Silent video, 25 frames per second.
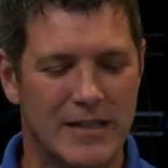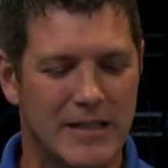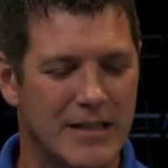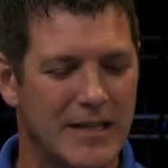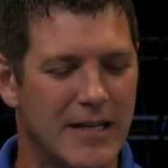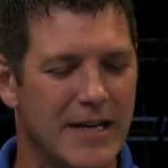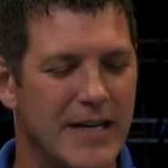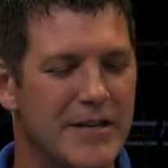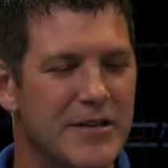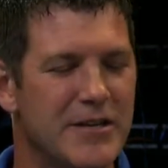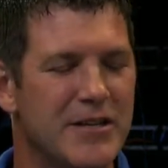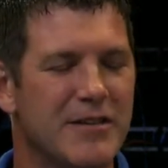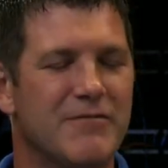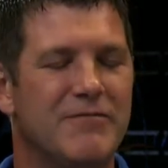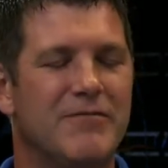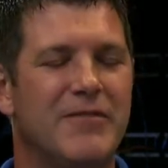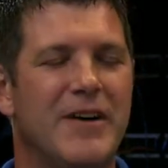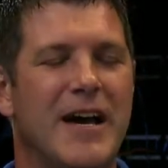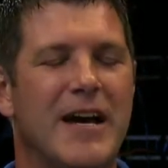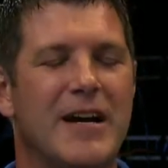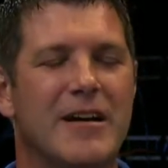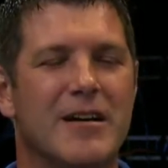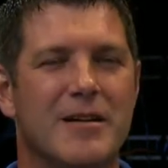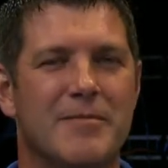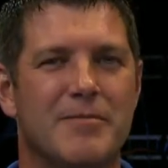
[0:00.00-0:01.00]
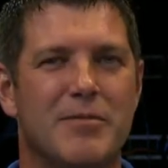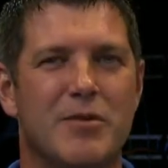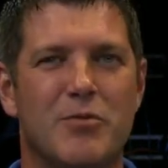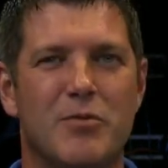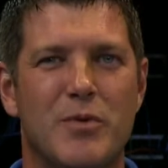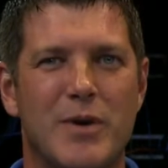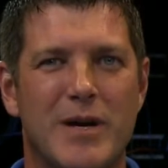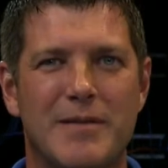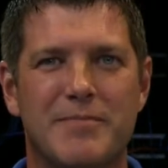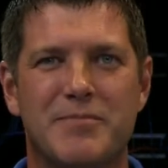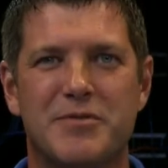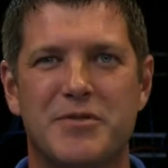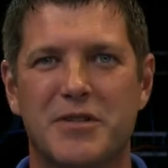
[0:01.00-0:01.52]
You could fire up a
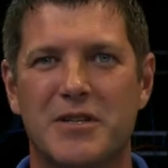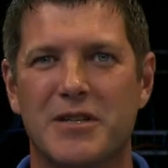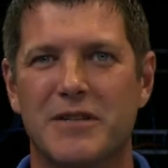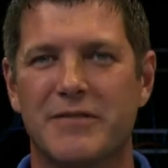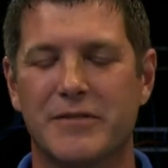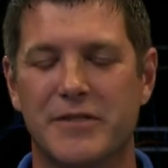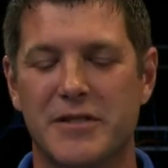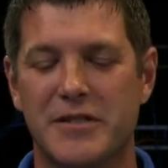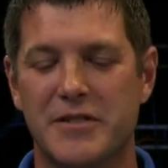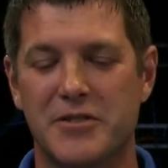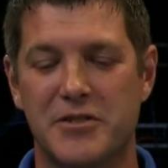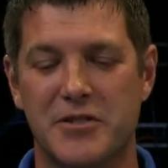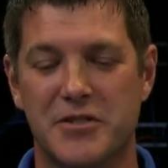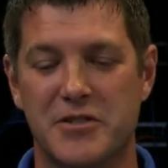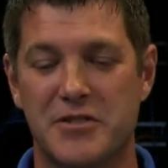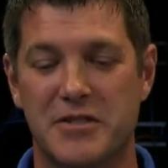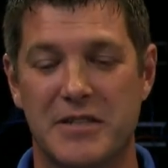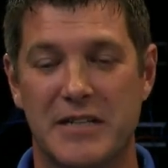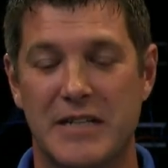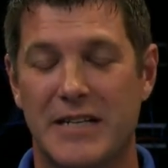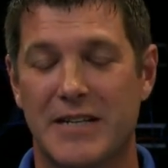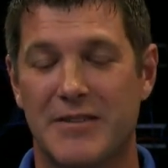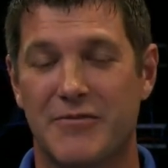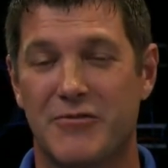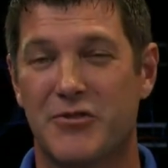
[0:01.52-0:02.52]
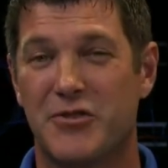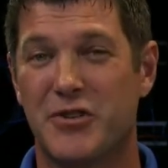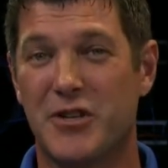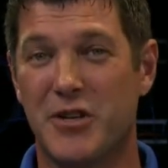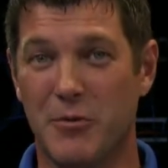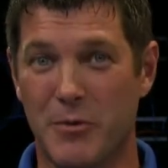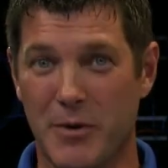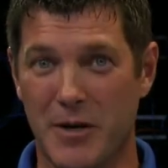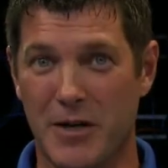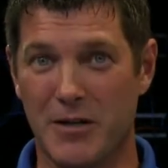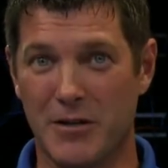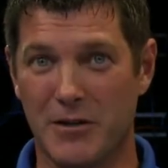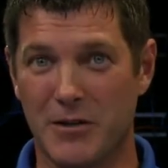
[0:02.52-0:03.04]
web server and just see
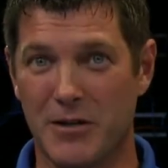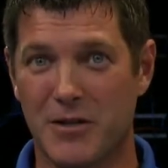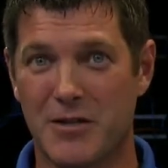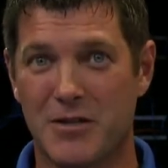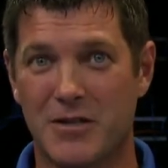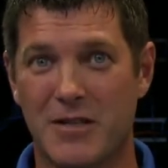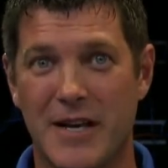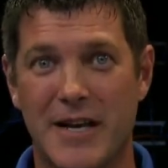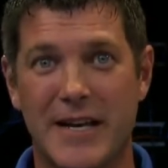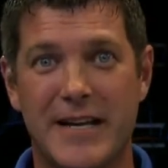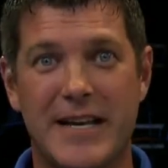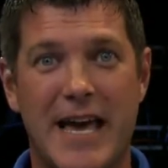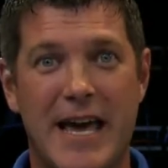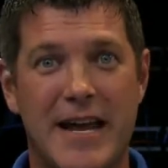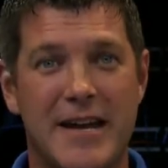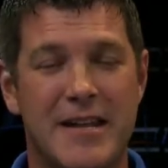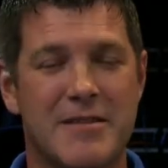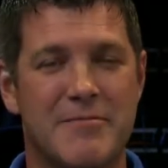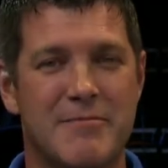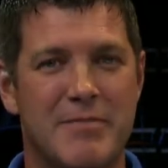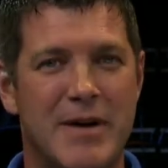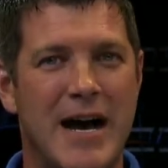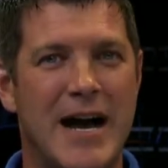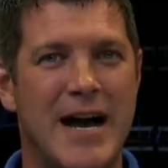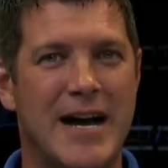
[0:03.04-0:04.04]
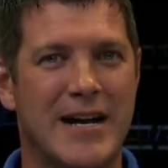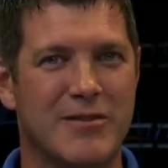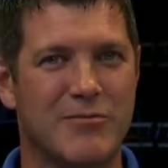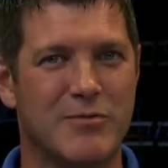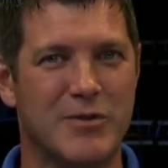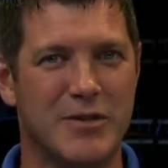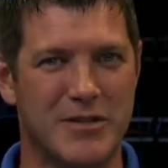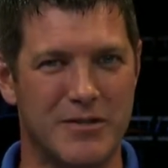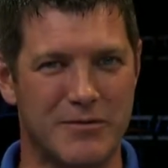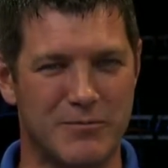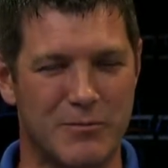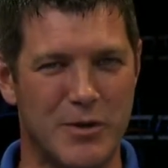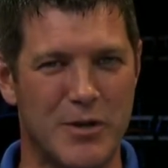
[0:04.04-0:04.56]
what it looks like out of the box.
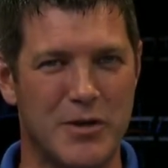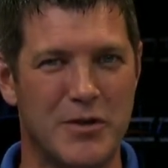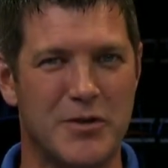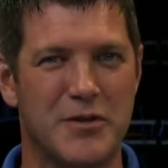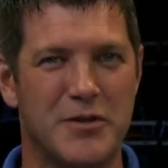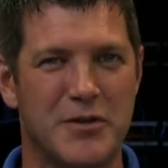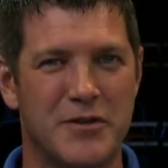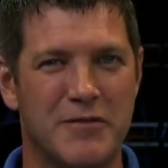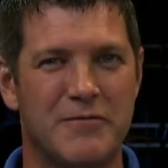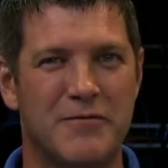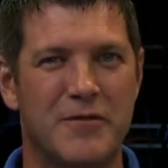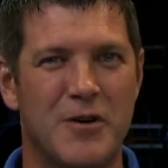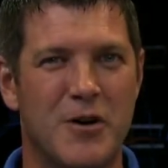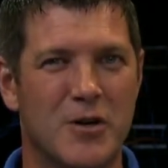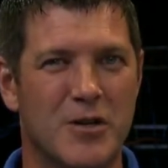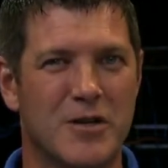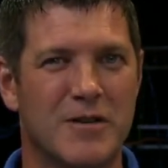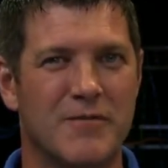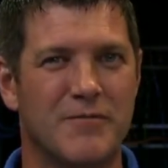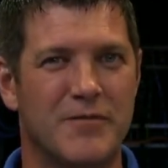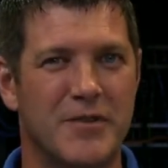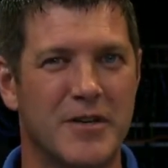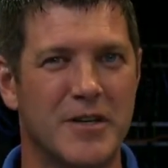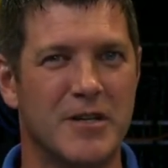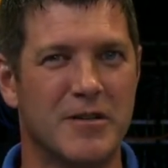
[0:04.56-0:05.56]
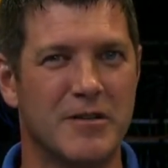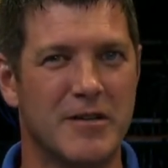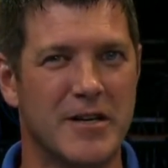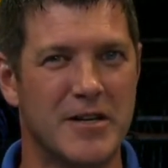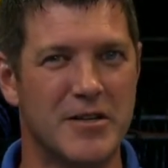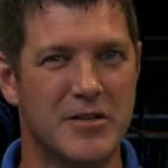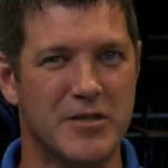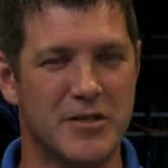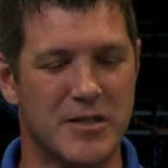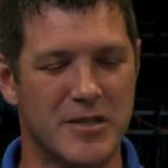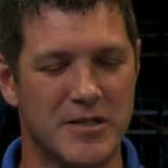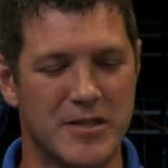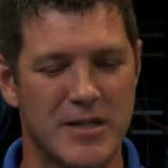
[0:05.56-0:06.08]
What are the default
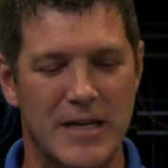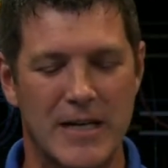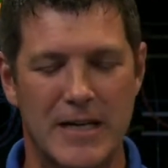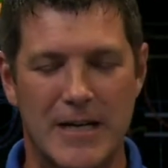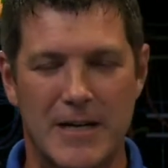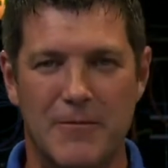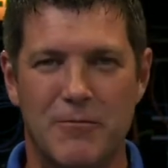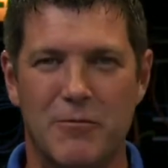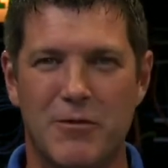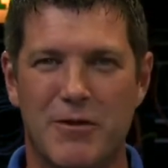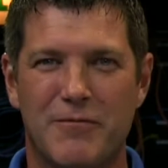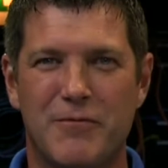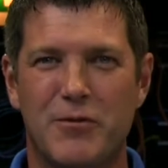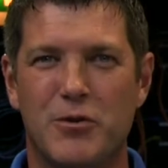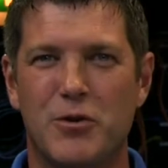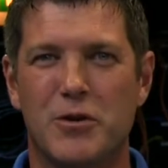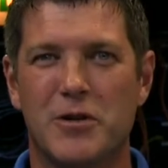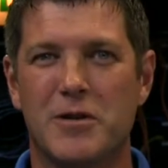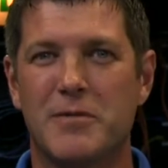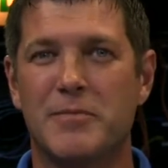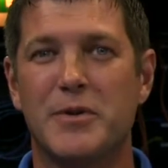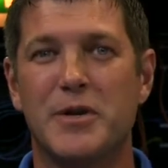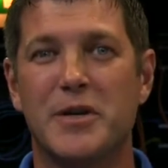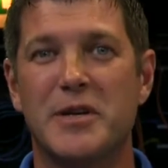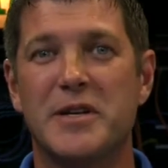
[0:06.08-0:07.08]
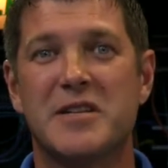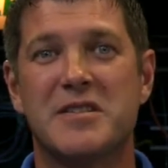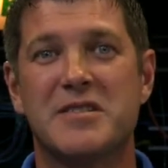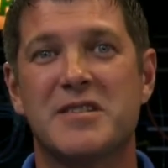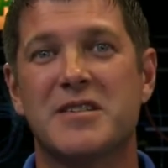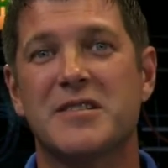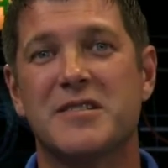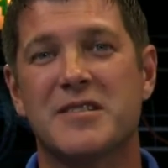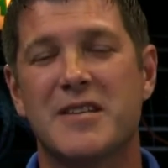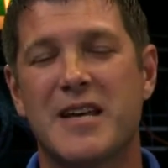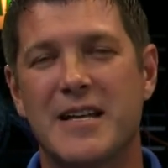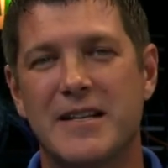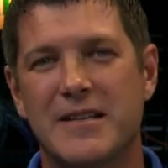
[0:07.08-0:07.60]
configurations? What vulnerabilities
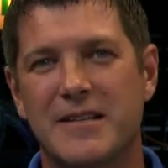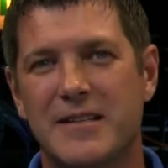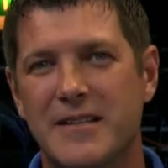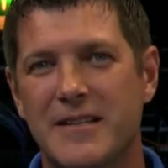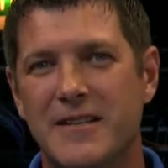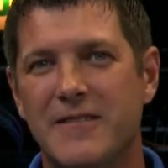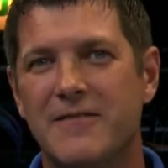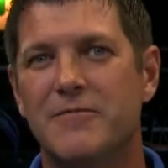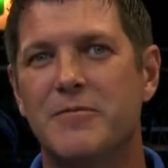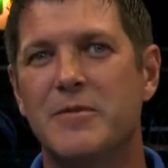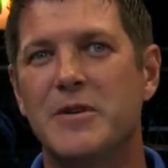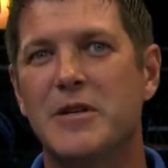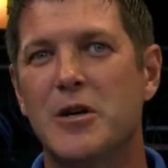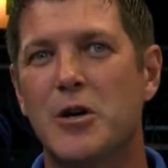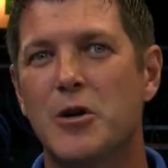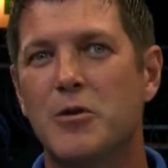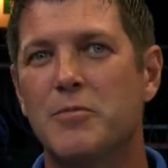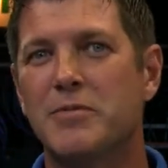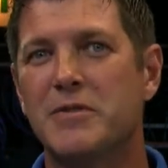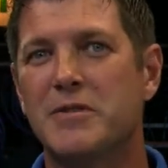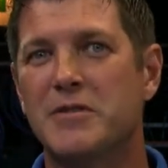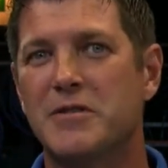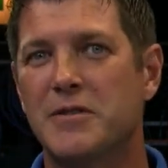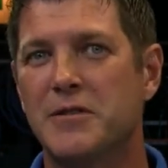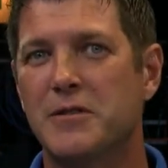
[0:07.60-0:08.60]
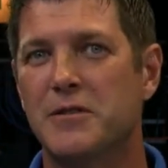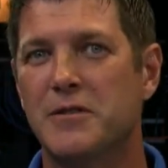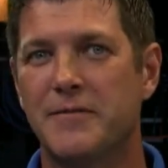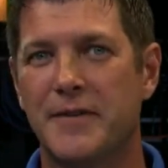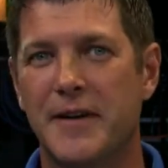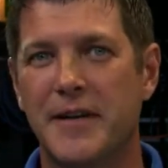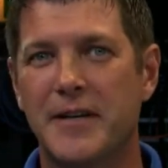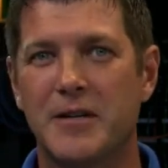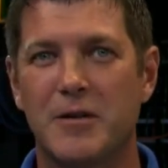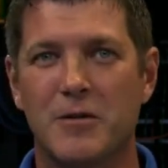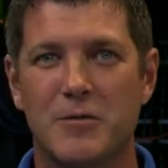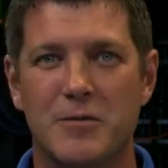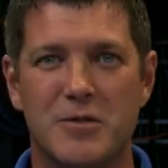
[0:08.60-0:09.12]
does that leave me open to if I
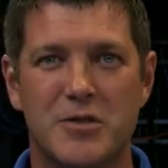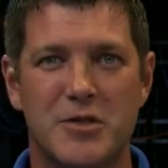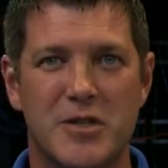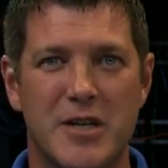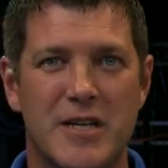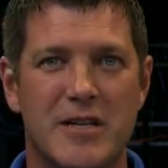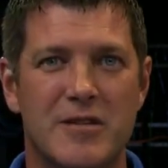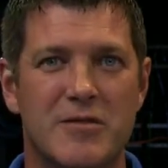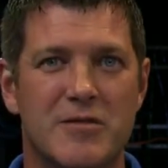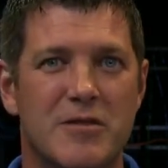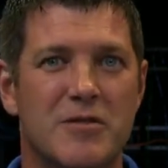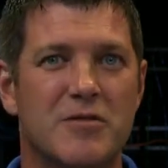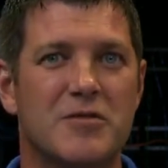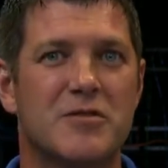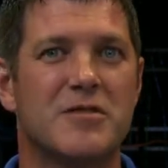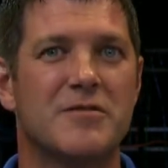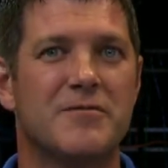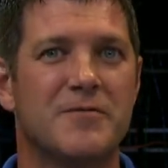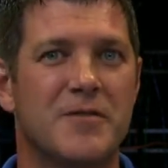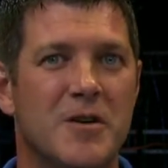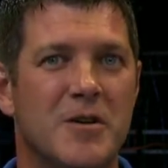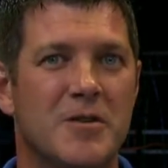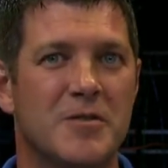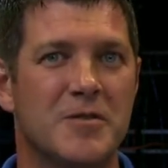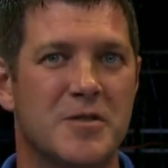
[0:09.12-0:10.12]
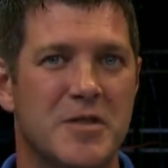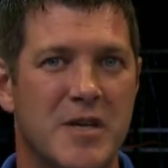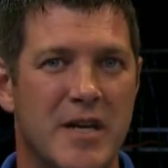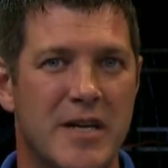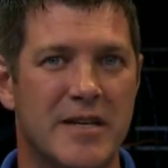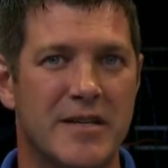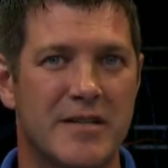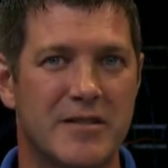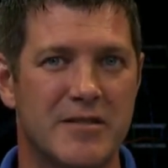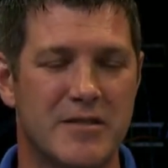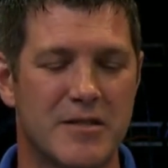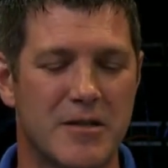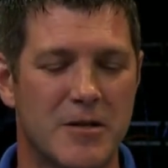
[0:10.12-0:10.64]
don't change those default
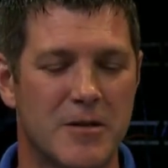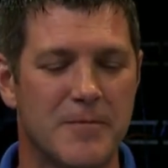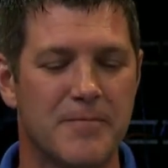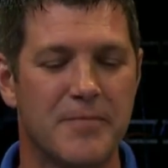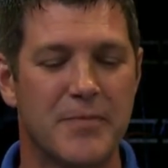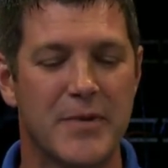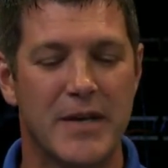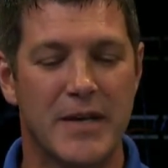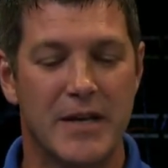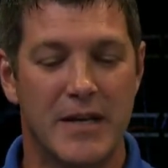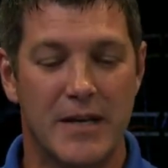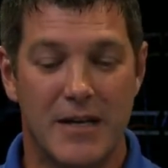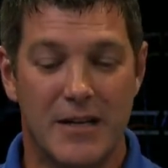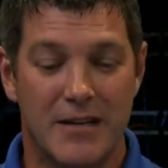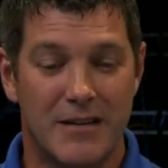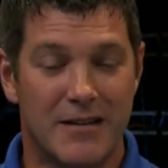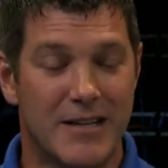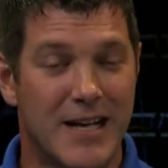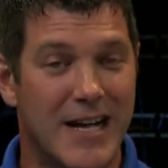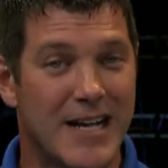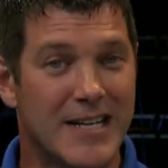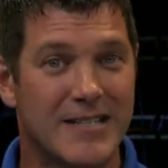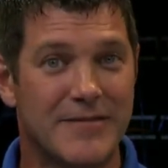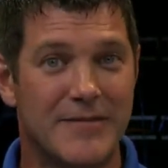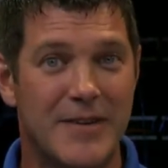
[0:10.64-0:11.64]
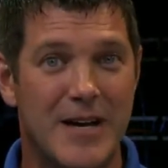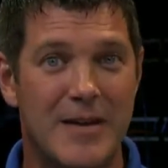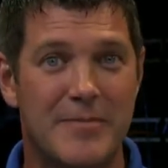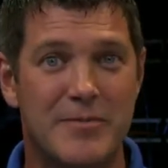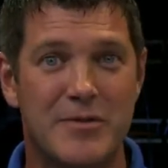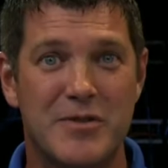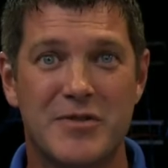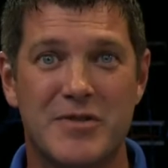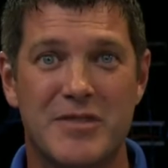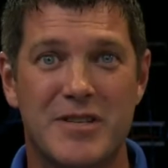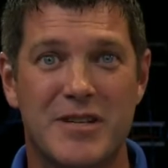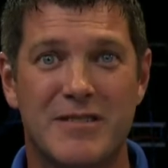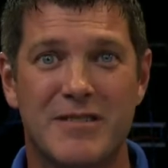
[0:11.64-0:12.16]
settings? So lots of
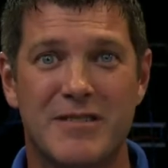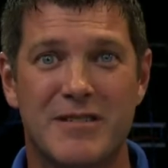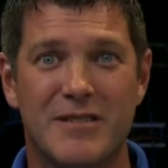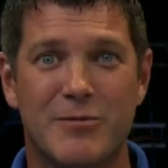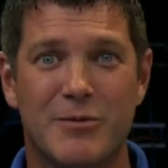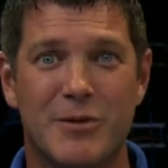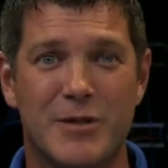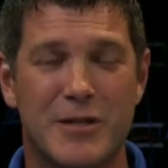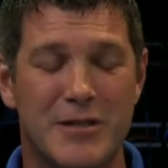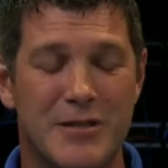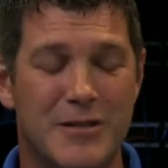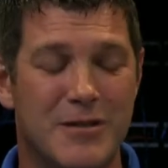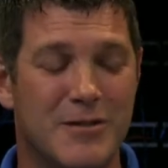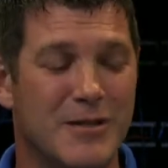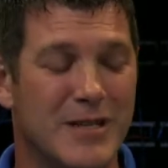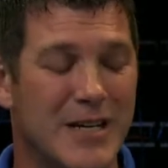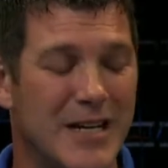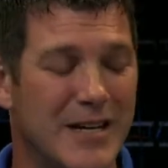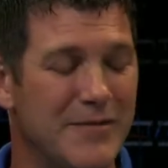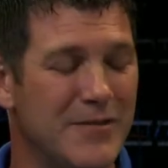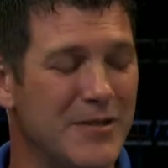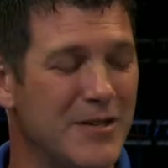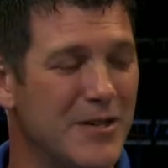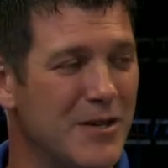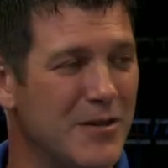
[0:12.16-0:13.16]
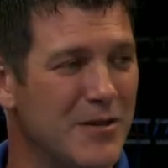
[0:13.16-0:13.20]
options out there where you don't have to go